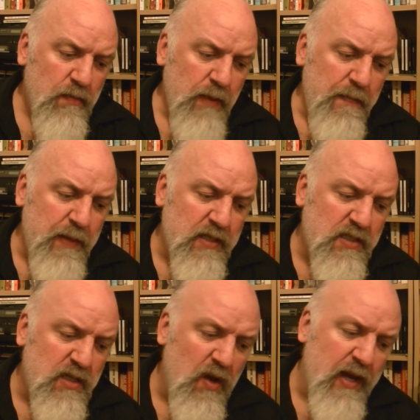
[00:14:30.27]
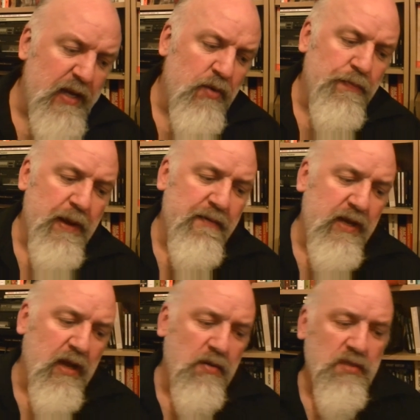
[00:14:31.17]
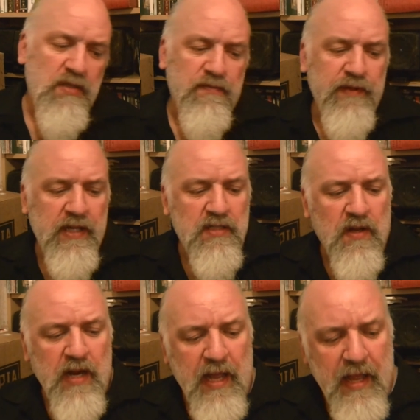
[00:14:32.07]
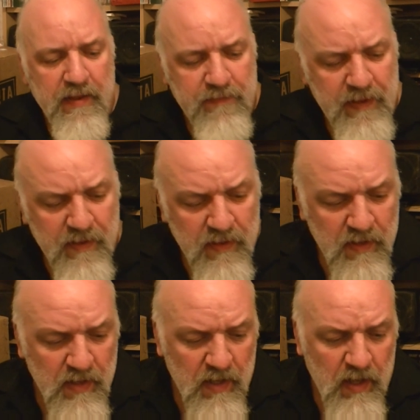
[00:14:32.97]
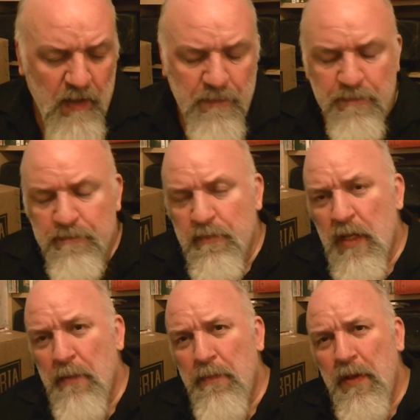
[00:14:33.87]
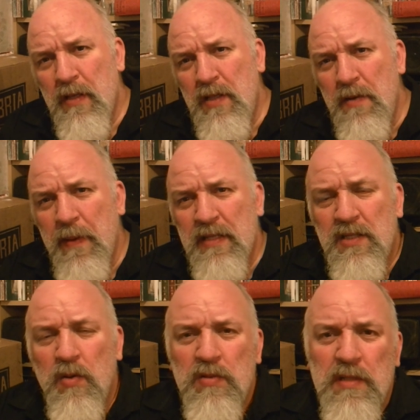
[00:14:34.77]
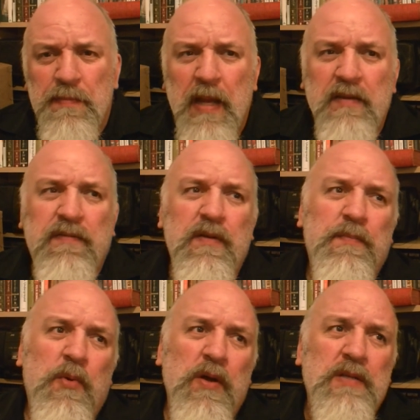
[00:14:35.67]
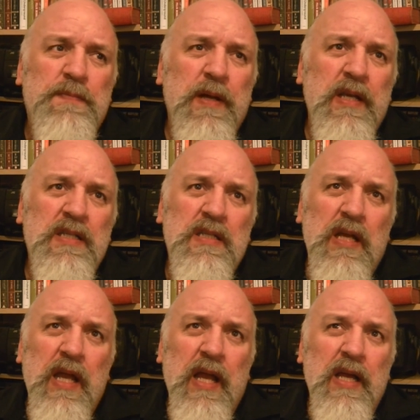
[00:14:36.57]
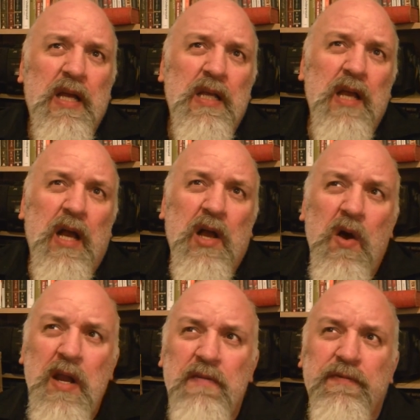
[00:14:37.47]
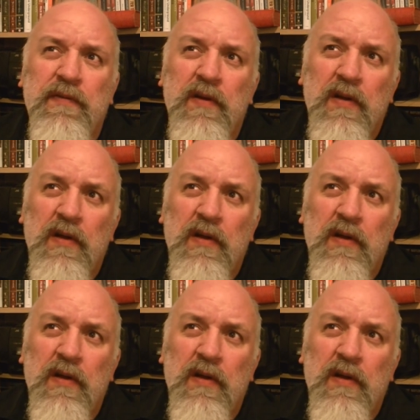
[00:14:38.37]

Maybe a slight little berry notes and things like that out of it. Um, but I don't know about salts and men from the boys, but it's a, a kind of